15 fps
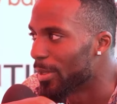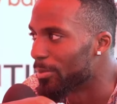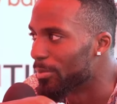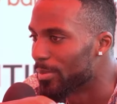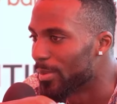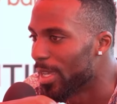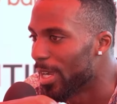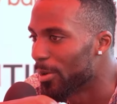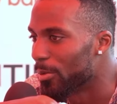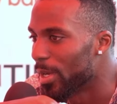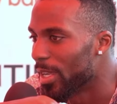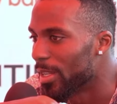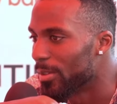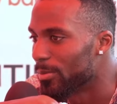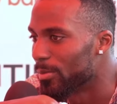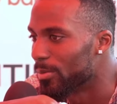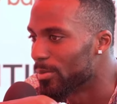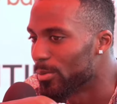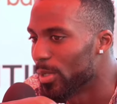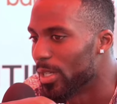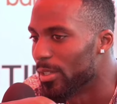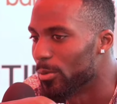I I
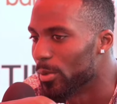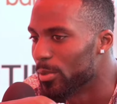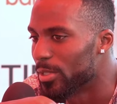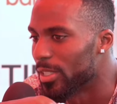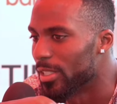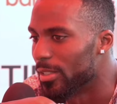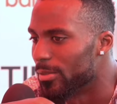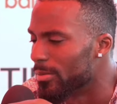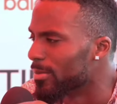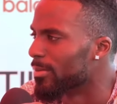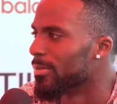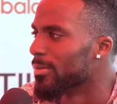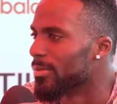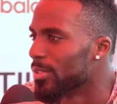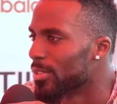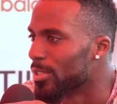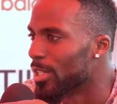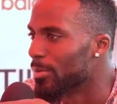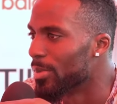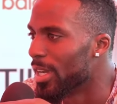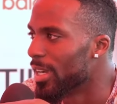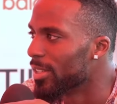ran what what was it?
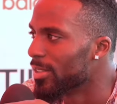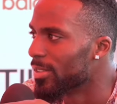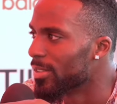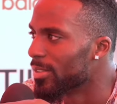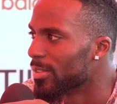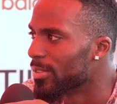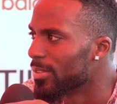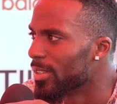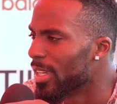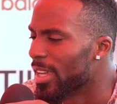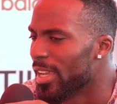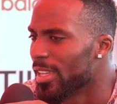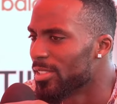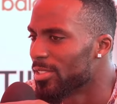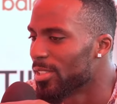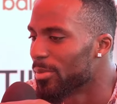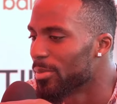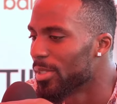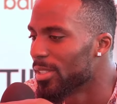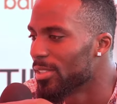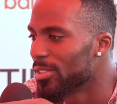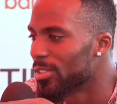Sub were nine, eight, yeah, yeah, eight on
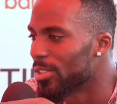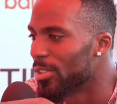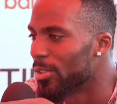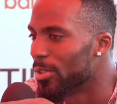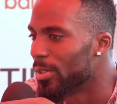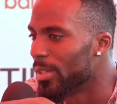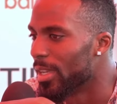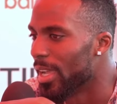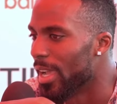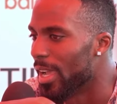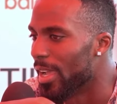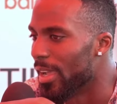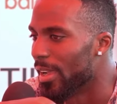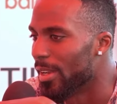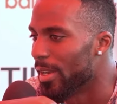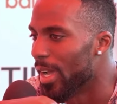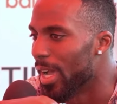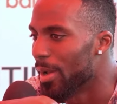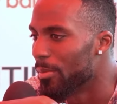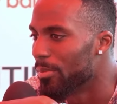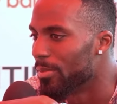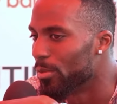something. Both, um, on so and, and
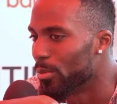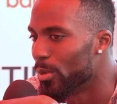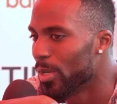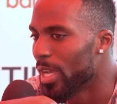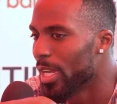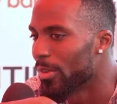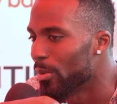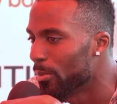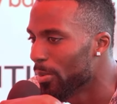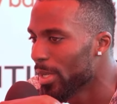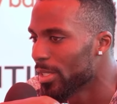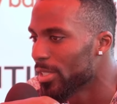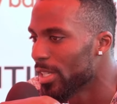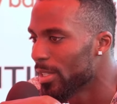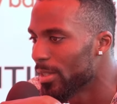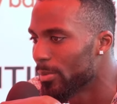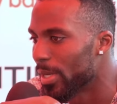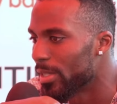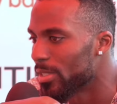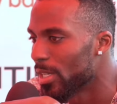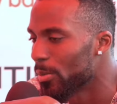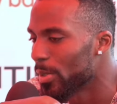I'm we're not even peaked yet.
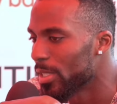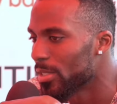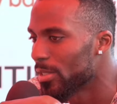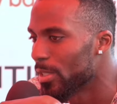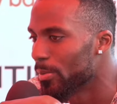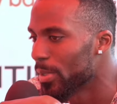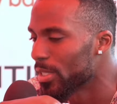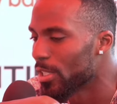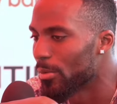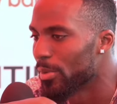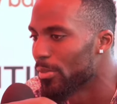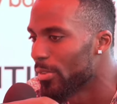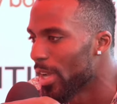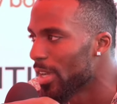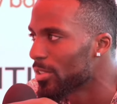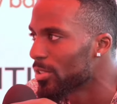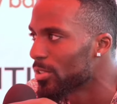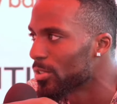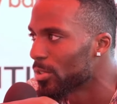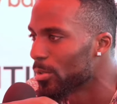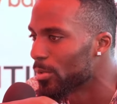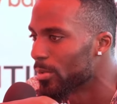By the time we get to Olympics, I'll be faster.
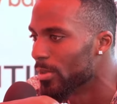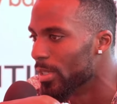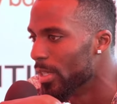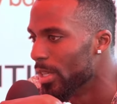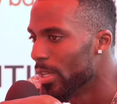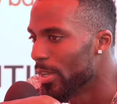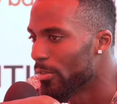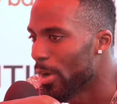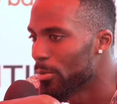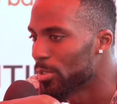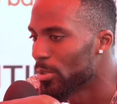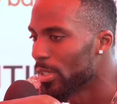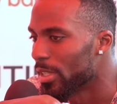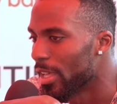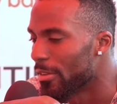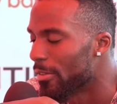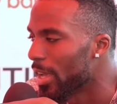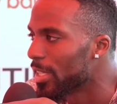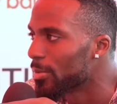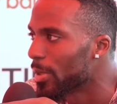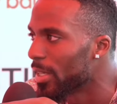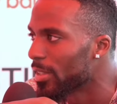So if I was running that
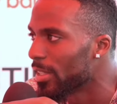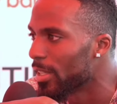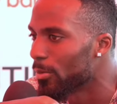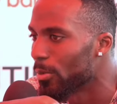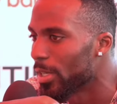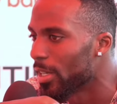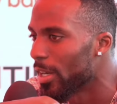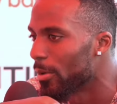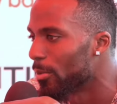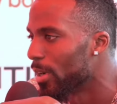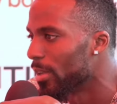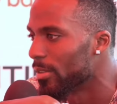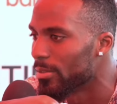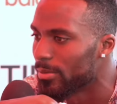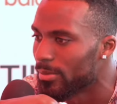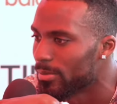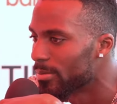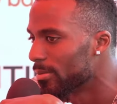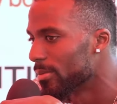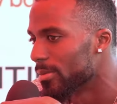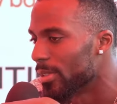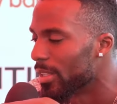fast back then, what can I run
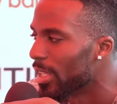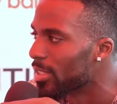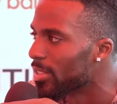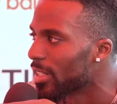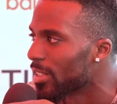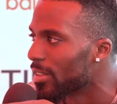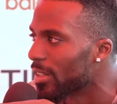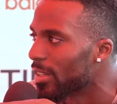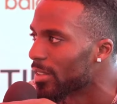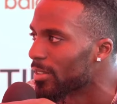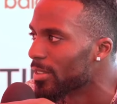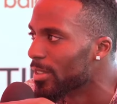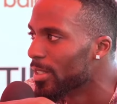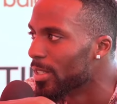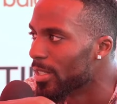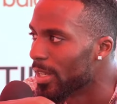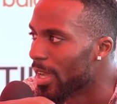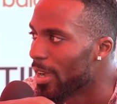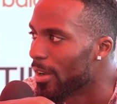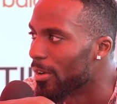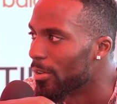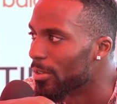on that second leg mm.
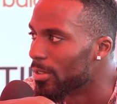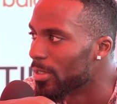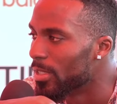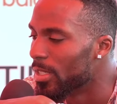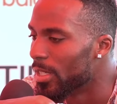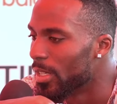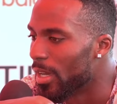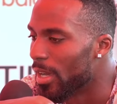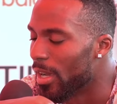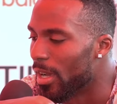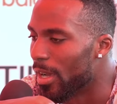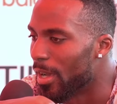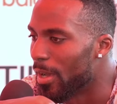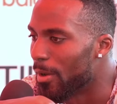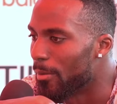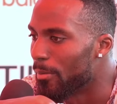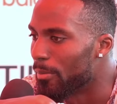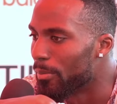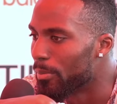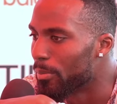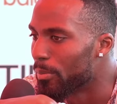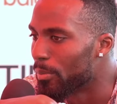now? Yeah.
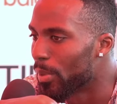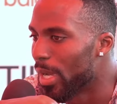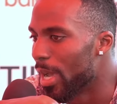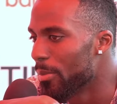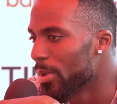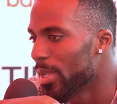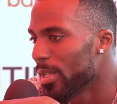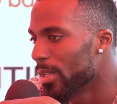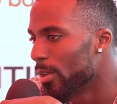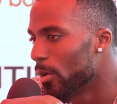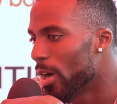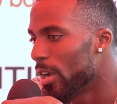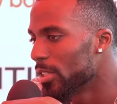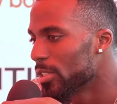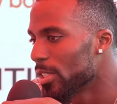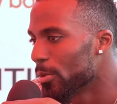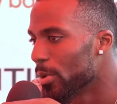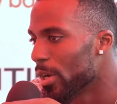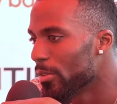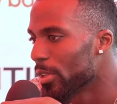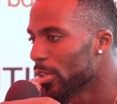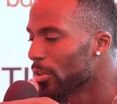Um, but I mean, honestly,
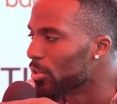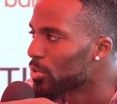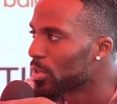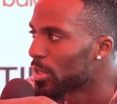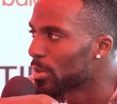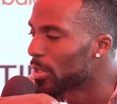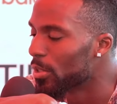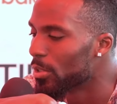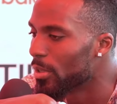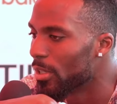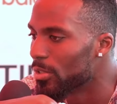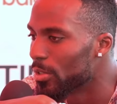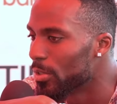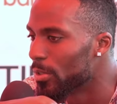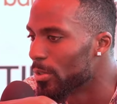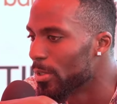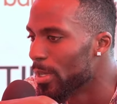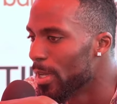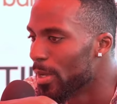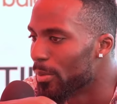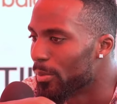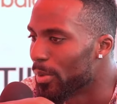whatever the coach wants me to do, I'll do.
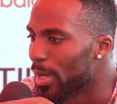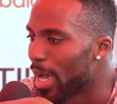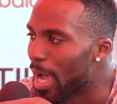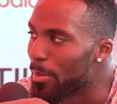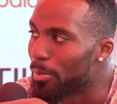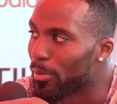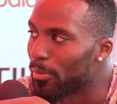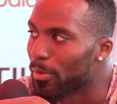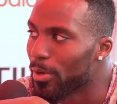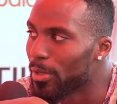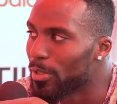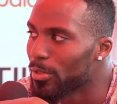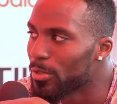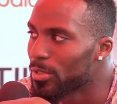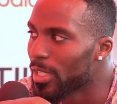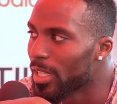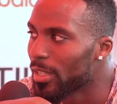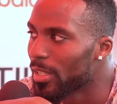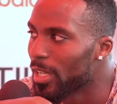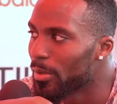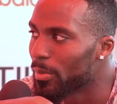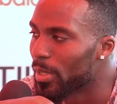But I prefer to do
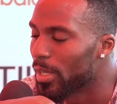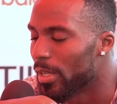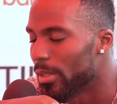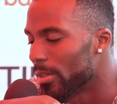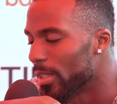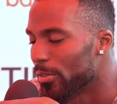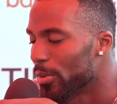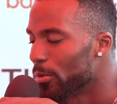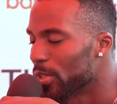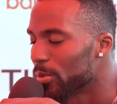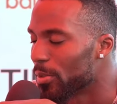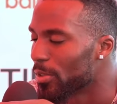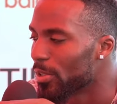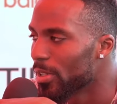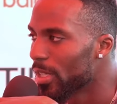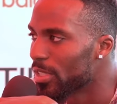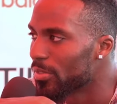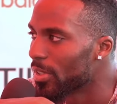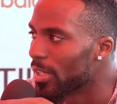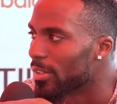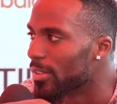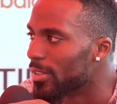second leg. But if he wants me third,
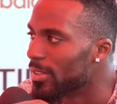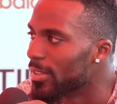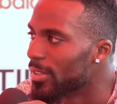that's fine.